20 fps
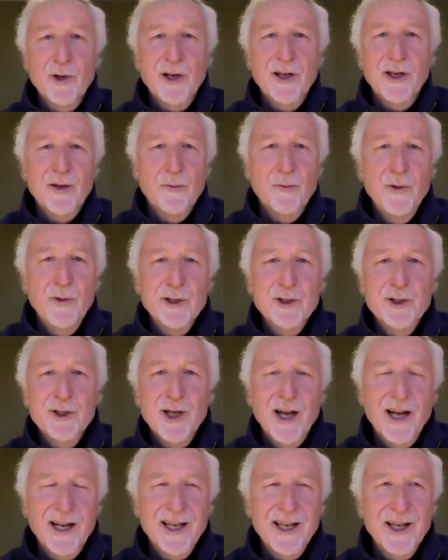we're
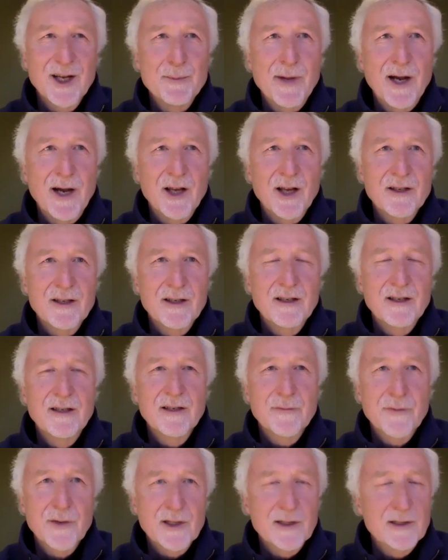talking about
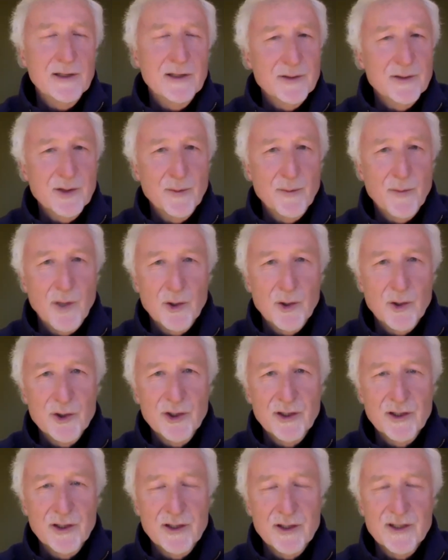difficult
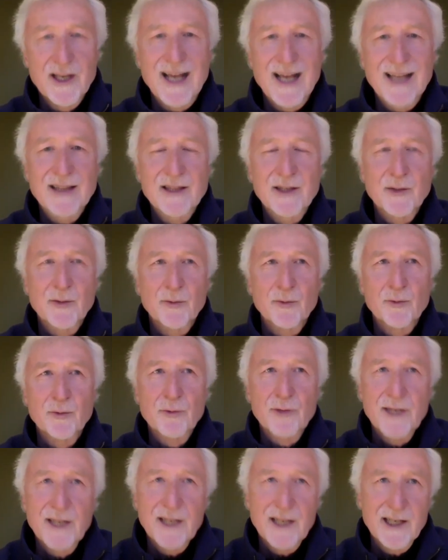emotions, not the
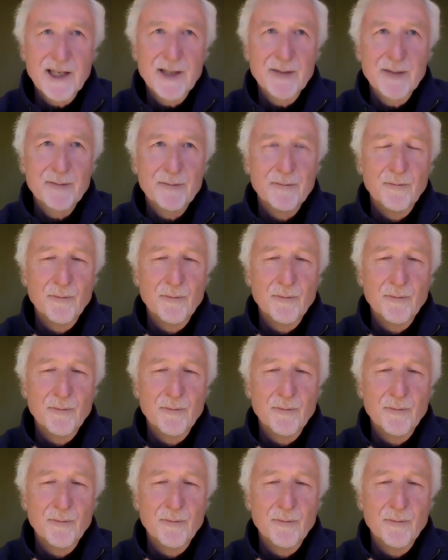really,